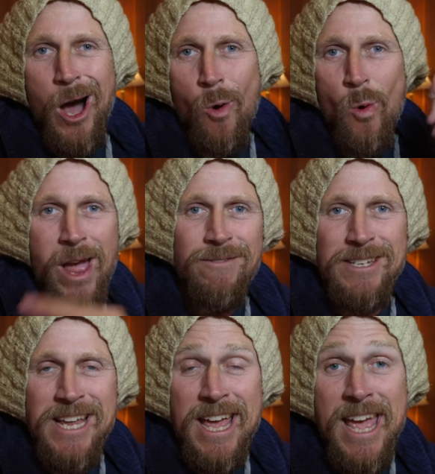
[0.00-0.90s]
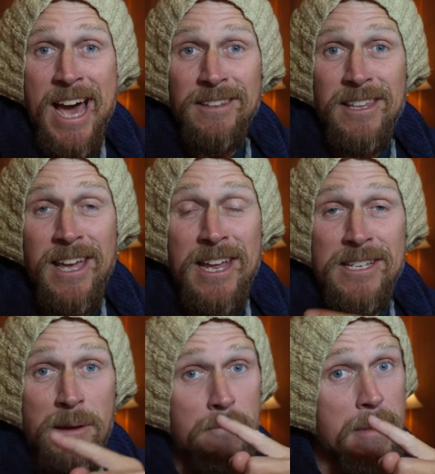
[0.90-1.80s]
I'll wave a day out there
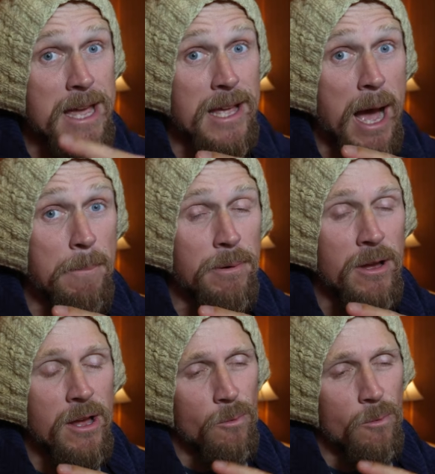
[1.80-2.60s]
to make up,